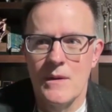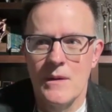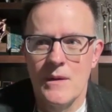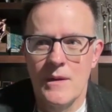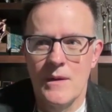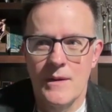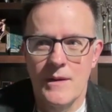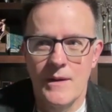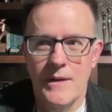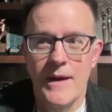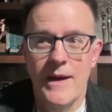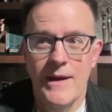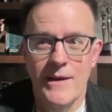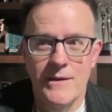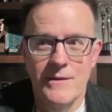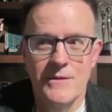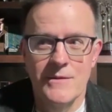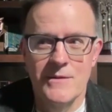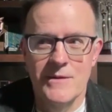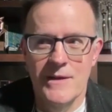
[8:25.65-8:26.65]
yeah, I
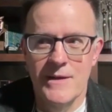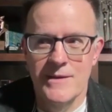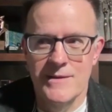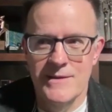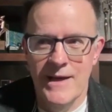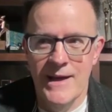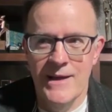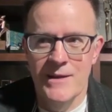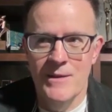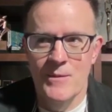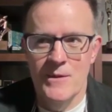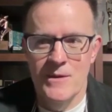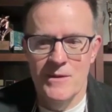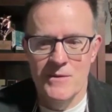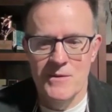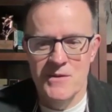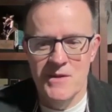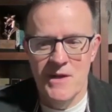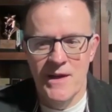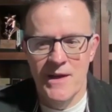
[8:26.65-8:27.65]
understand exactly what you're
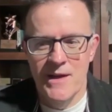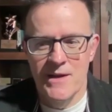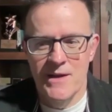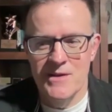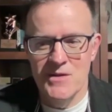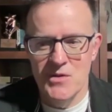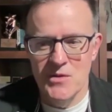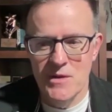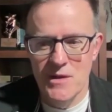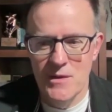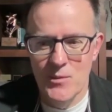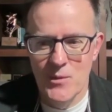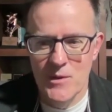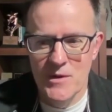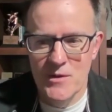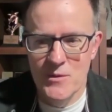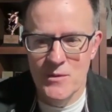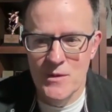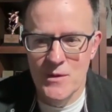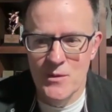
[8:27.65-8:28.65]
saying because when
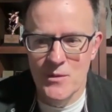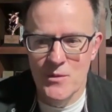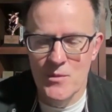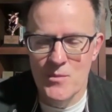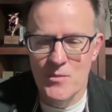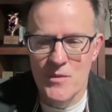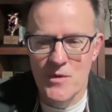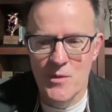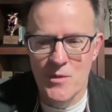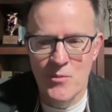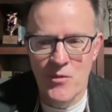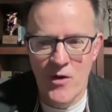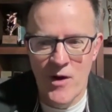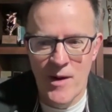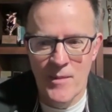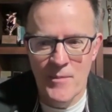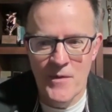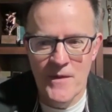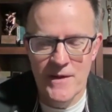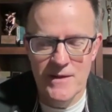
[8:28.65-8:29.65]
you
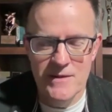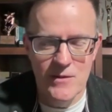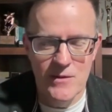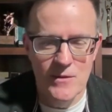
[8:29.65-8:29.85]
prompt things,